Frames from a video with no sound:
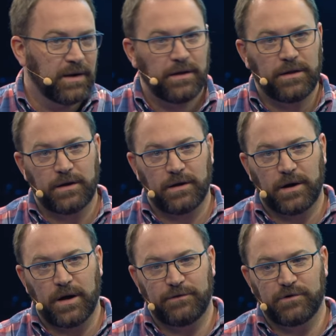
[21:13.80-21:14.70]
the
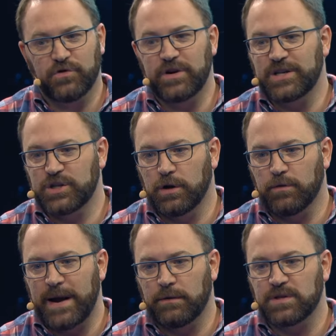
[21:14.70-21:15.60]
kind of traditional
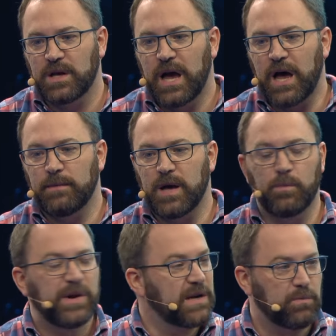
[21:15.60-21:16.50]
route, um,
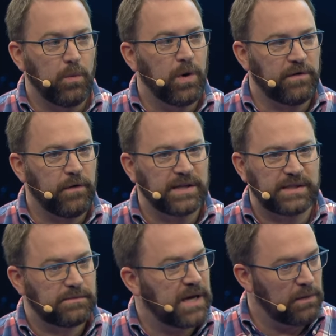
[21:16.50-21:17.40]
and we did what worked for
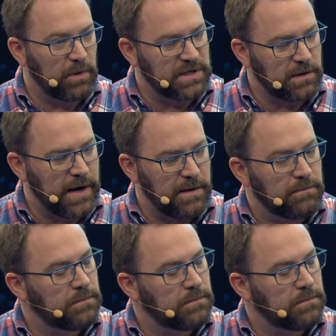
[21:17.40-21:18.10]
us, and it worked out great.